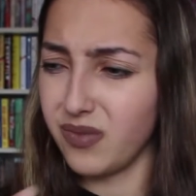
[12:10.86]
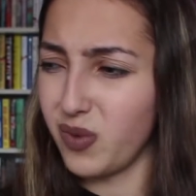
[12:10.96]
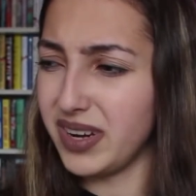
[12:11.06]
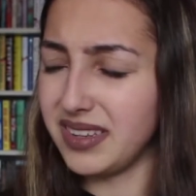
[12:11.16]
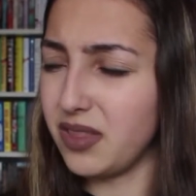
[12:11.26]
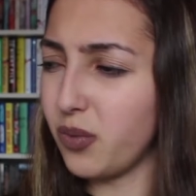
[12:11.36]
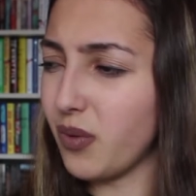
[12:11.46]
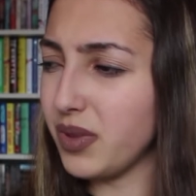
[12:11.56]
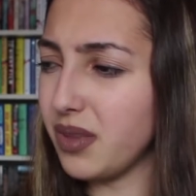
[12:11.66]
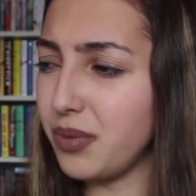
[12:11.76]
what is it the
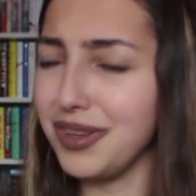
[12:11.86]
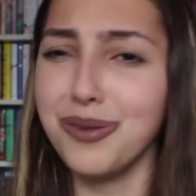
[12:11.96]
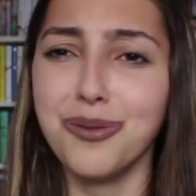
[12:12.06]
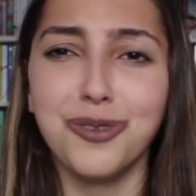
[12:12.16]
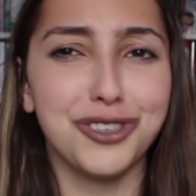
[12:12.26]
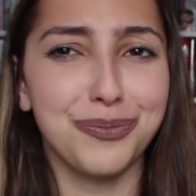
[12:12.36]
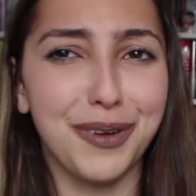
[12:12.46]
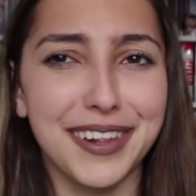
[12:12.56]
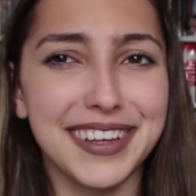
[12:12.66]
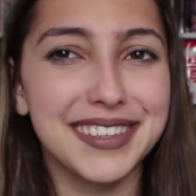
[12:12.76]
one with the balloon which is
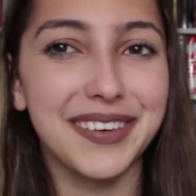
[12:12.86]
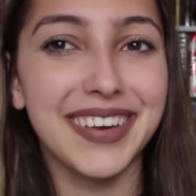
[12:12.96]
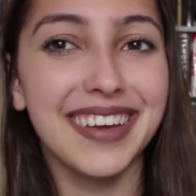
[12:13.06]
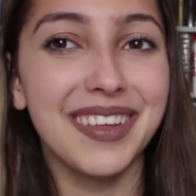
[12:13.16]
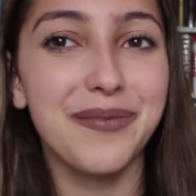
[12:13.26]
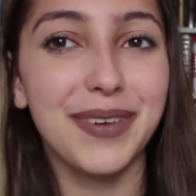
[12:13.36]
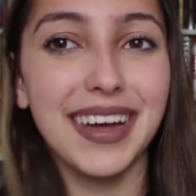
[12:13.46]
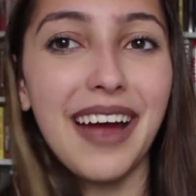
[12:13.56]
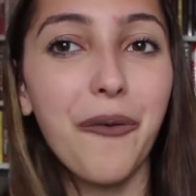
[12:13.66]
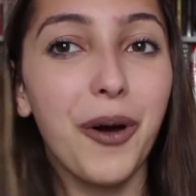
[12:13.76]
probably like so many of them
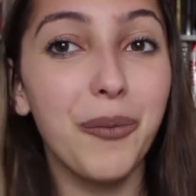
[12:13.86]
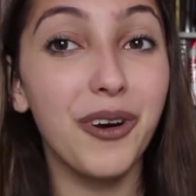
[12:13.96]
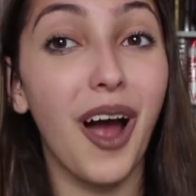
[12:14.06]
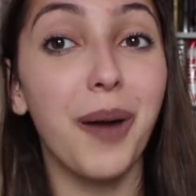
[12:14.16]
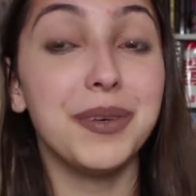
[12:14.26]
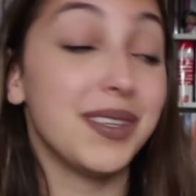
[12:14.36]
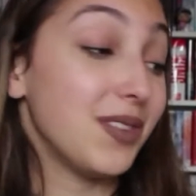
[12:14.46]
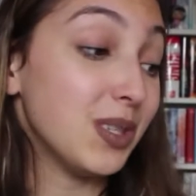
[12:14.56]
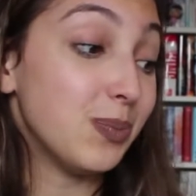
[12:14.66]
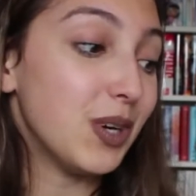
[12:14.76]
but i want more copies of
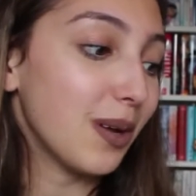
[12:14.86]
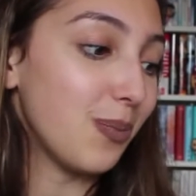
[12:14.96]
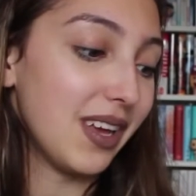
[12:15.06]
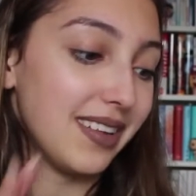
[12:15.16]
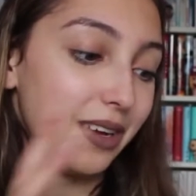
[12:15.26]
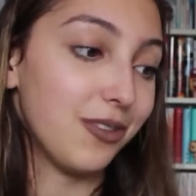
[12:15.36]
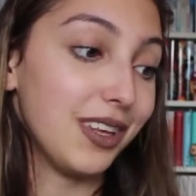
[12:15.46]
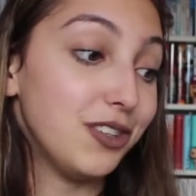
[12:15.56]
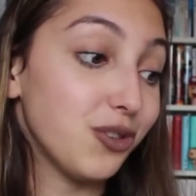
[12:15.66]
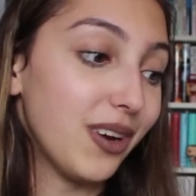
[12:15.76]
this book because i
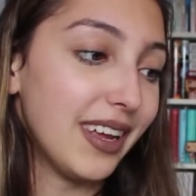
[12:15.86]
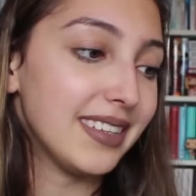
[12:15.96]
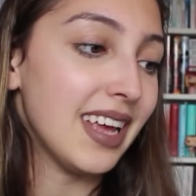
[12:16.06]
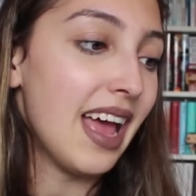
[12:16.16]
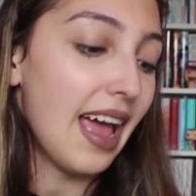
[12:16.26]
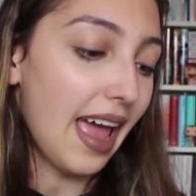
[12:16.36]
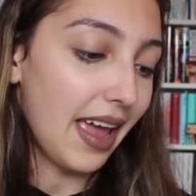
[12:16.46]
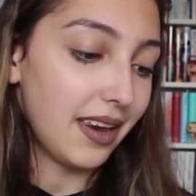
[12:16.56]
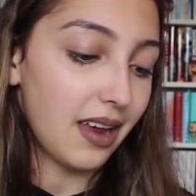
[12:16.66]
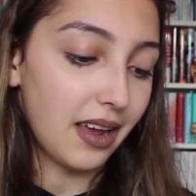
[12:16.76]
really enjoyed it
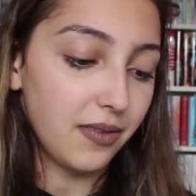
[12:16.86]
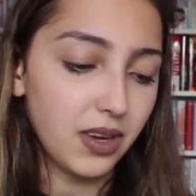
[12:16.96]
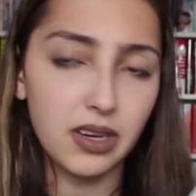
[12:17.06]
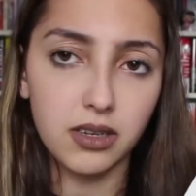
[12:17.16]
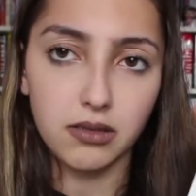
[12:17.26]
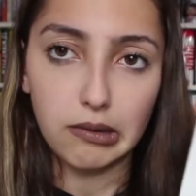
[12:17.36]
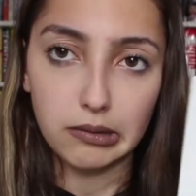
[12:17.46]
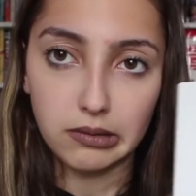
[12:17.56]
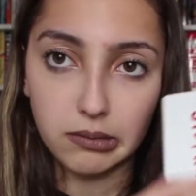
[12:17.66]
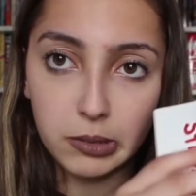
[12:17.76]
and i even kind of cracked
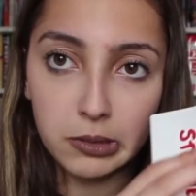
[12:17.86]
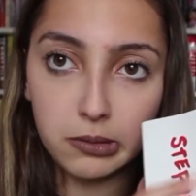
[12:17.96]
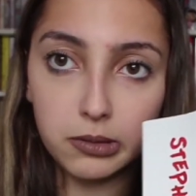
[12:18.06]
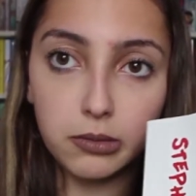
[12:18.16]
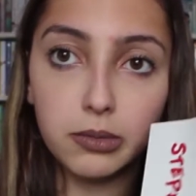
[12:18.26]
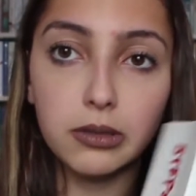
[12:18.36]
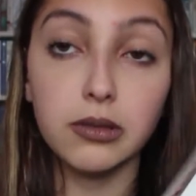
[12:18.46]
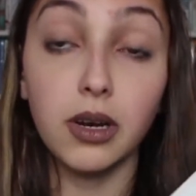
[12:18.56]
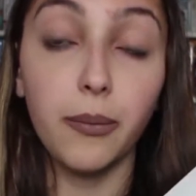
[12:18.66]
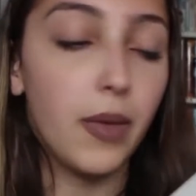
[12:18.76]
the spine a little bit
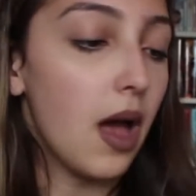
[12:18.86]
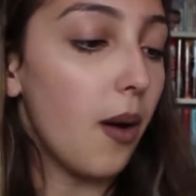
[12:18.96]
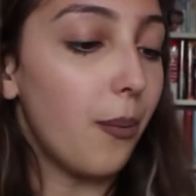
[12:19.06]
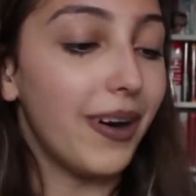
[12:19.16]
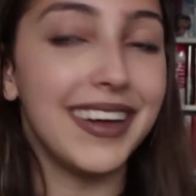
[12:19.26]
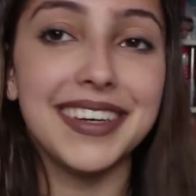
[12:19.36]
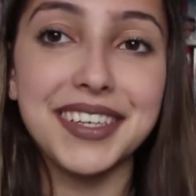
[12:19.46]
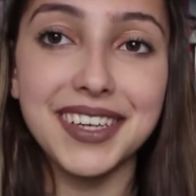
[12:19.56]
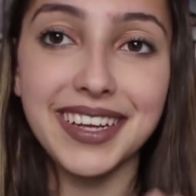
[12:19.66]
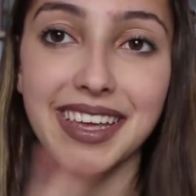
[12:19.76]
um but
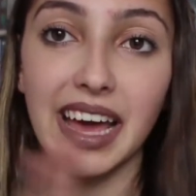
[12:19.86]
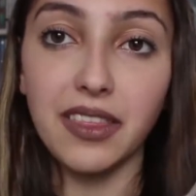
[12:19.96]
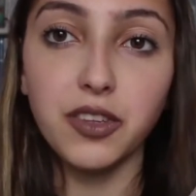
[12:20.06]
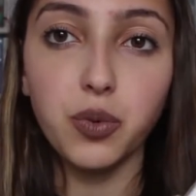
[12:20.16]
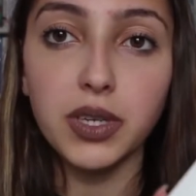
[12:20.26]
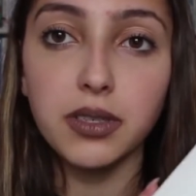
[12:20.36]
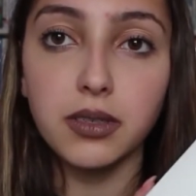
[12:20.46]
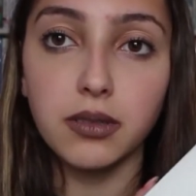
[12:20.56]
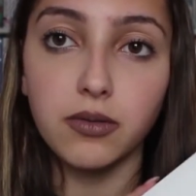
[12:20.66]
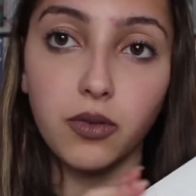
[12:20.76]
yeah this
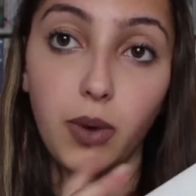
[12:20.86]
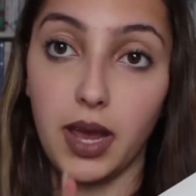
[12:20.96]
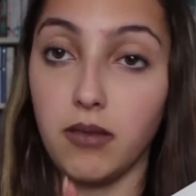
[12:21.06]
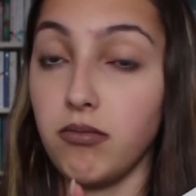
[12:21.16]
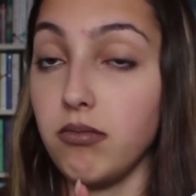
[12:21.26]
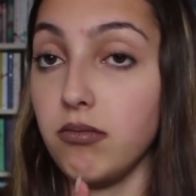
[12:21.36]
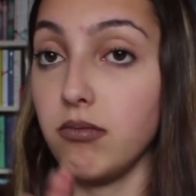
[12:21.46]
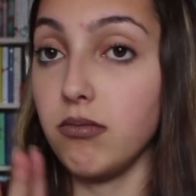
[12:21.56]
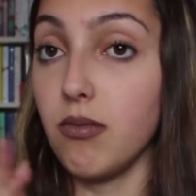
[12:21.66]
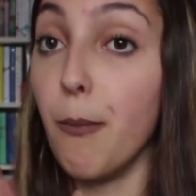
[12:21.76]
was great
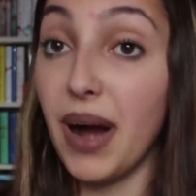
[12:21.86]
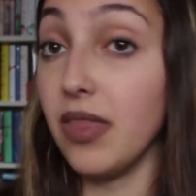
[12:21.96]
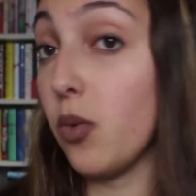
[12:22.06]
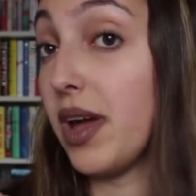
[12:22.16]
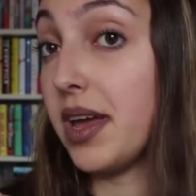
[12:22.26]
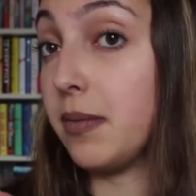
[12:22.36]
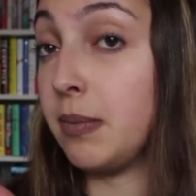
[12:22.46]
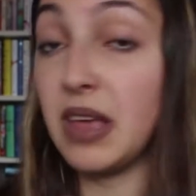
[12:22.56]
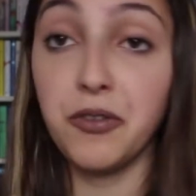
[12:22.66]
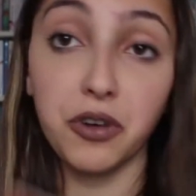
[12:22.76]
by the way,
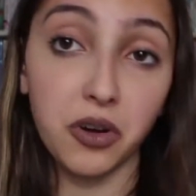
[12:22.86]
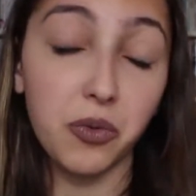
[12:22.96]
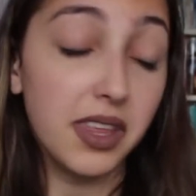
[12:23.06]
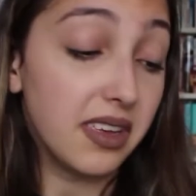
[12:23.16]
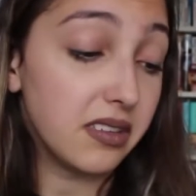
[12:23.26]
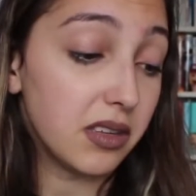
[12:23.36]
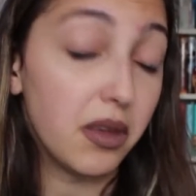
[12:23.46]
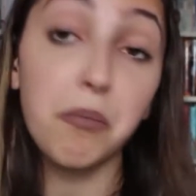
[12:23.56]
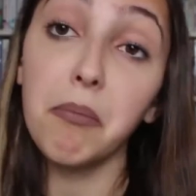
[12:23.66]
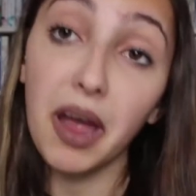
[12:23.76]
if you're going to read this,
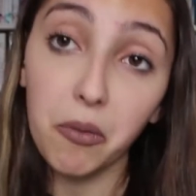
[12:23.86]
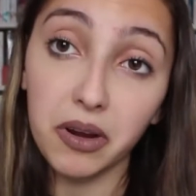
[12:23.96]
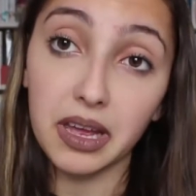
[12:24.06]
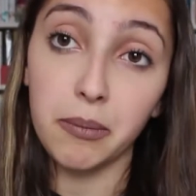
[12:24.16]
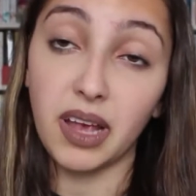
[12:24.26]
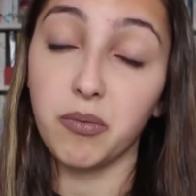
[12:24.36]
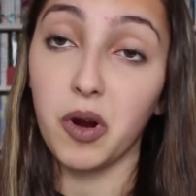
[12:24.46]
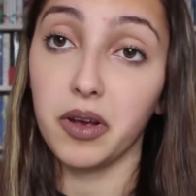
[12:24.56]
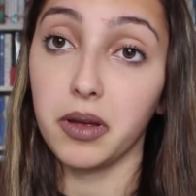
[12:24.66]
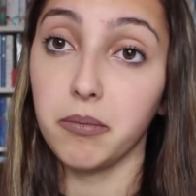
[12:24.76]
you might want to get a mass
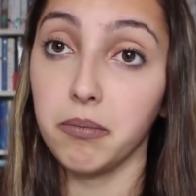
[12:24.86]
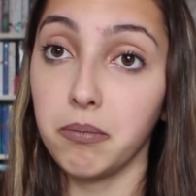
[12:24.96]
market.